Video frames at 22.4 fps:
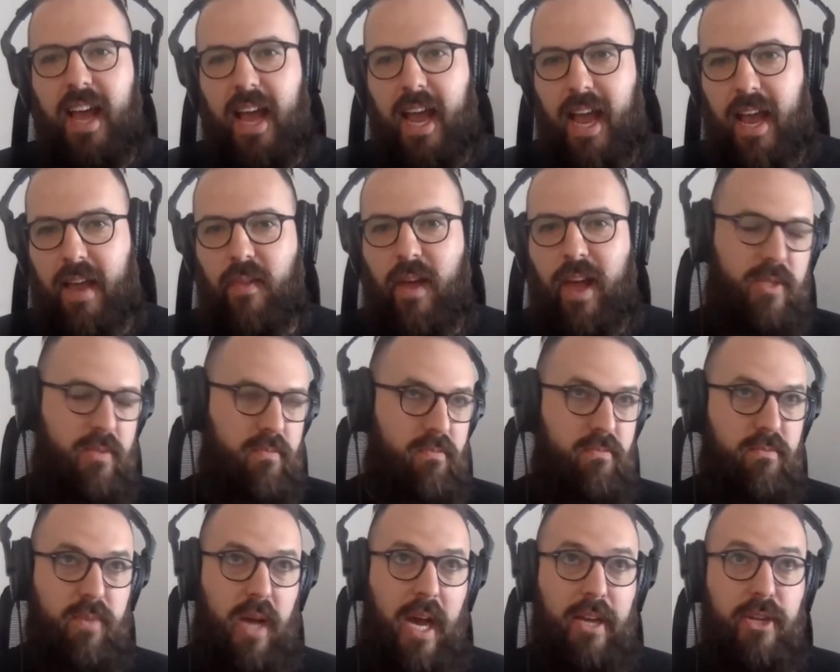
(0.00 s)
And like,
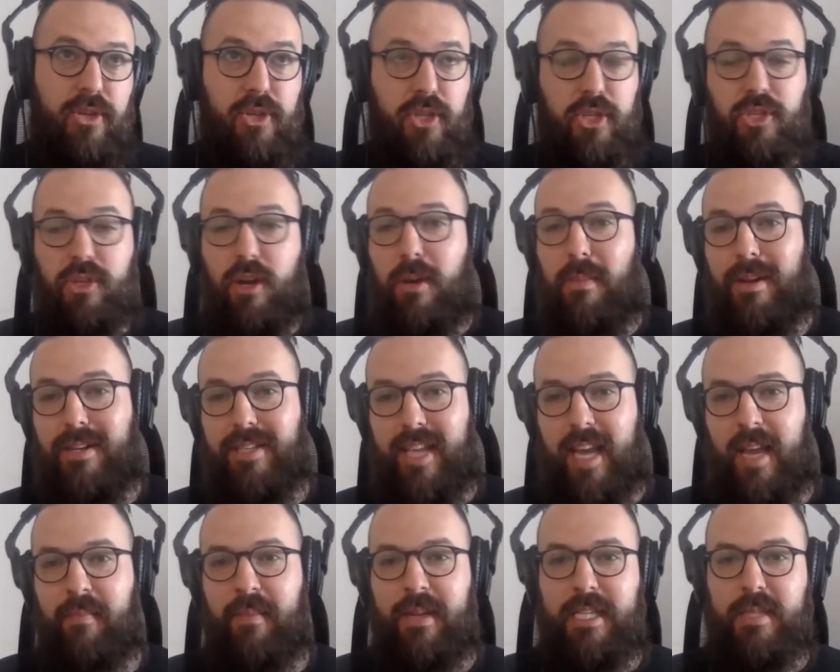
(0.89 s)
I usually start about
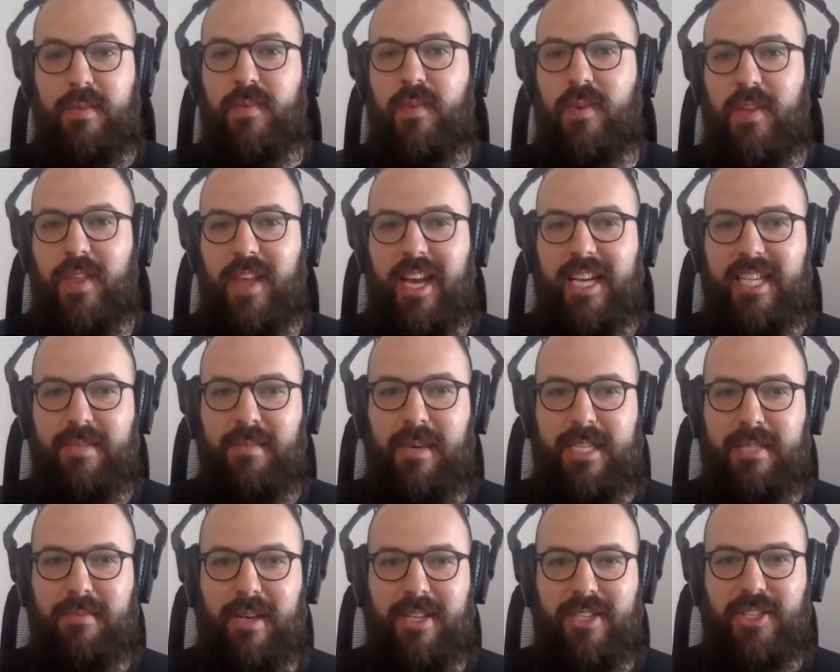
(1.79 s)
10 minutes before the
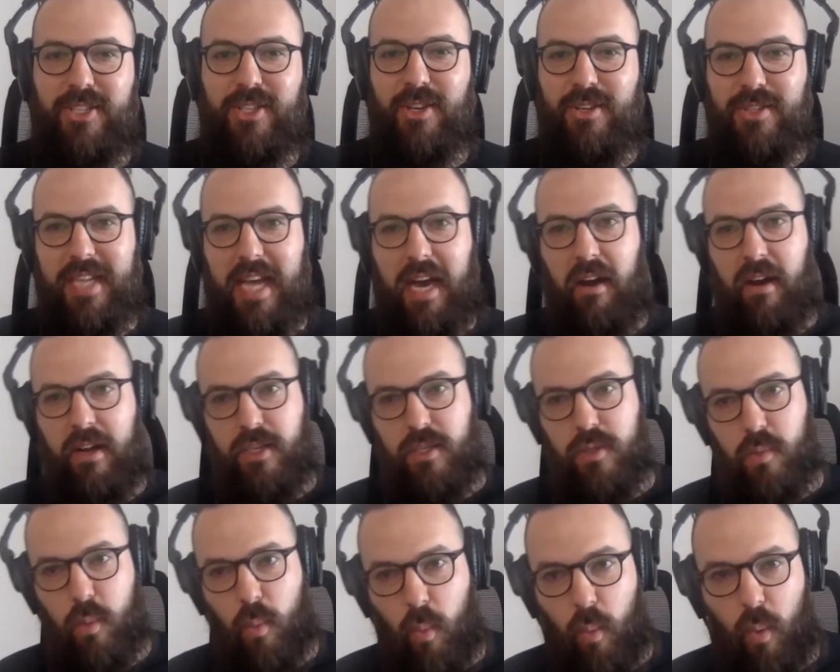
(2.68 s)
SMS message goes out and
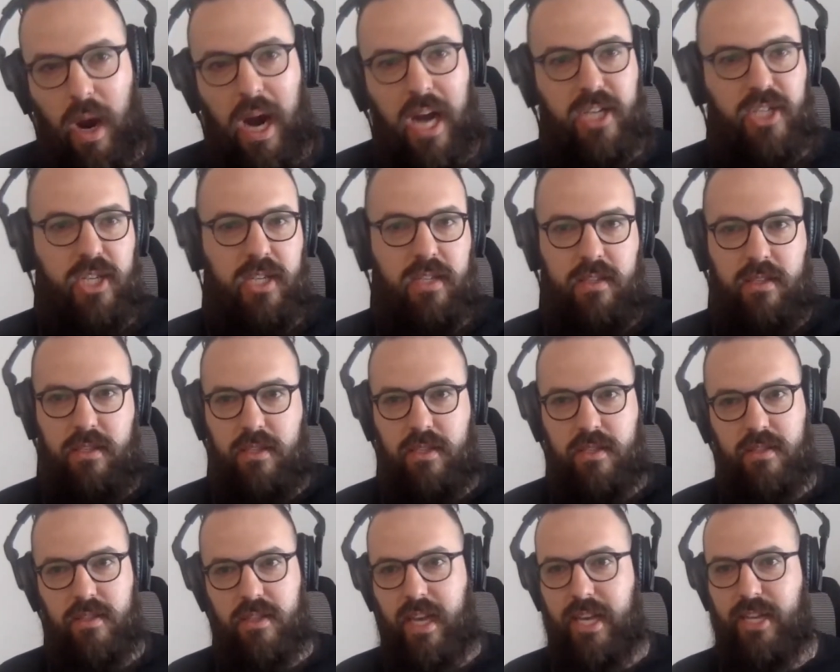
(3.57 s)
just watching this
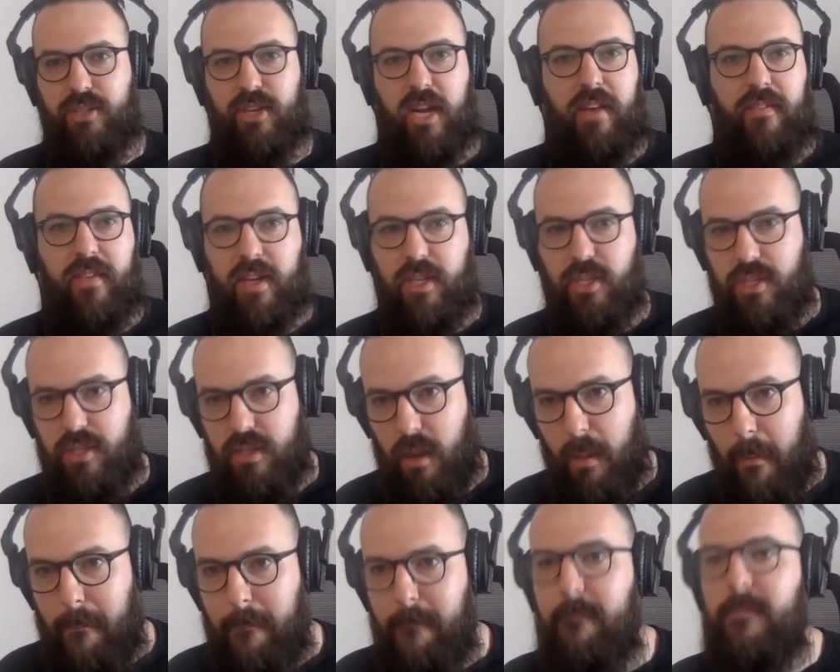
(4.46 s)
site traffic just
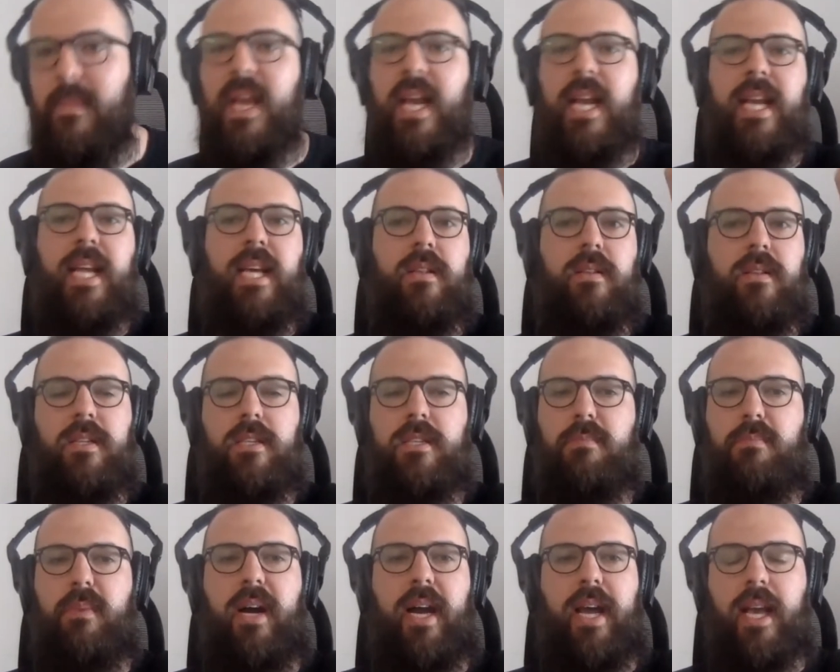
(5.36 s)
immediately
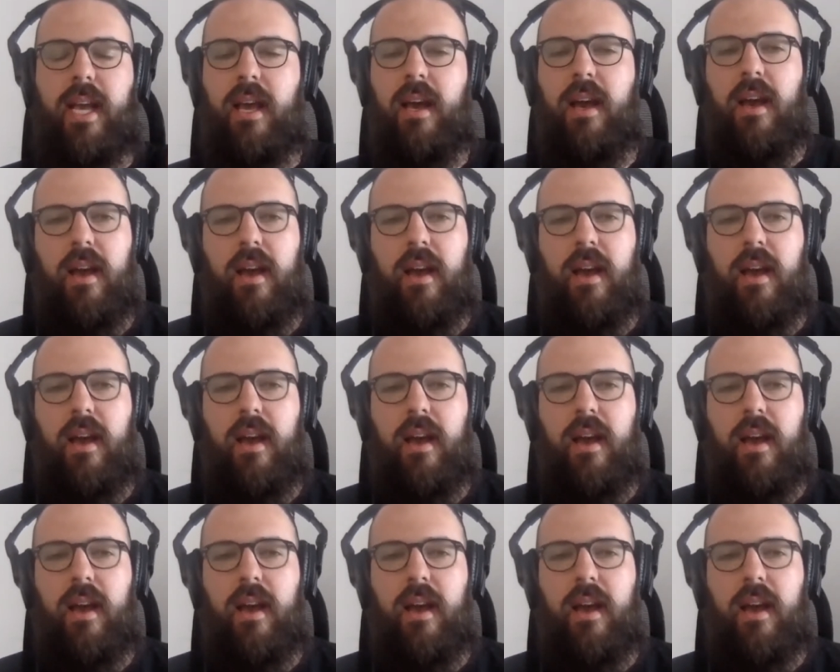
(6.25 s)
spike.